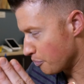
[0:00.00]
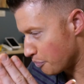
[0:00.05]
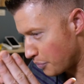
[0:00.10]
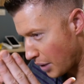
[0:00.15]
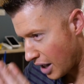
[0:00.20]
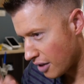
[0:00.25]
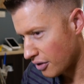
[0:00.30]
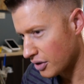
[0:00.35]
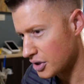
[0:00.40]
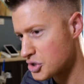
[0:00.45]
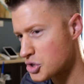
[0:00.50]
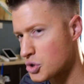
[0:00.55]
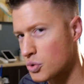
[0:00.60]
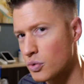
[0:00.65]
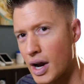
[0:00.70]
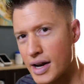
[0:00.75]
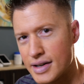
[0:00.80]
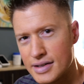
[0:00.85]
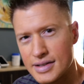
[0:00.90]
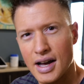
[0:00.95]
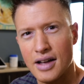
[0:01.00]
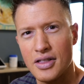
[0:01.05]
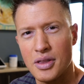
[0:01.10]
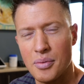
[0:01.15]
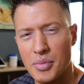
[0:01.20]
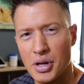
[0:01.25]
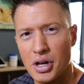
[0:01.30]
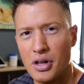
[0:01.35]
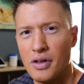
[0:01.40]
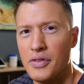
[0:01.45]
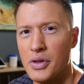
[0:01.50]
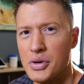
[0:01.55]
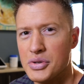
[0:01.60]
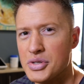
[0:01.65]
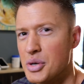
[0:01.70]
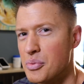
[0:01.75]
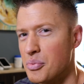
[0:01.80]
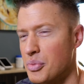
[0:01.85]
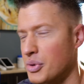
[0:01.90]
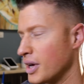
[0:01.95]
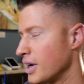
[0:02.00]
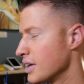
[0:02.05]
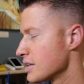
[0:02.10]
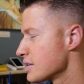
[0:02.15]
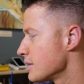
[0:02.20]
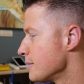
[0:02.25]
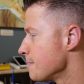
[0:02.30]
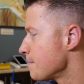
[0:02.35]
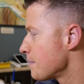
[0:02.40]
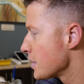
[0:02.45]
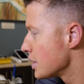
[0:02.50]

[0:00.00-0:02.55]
balanced right down the middle of those implants.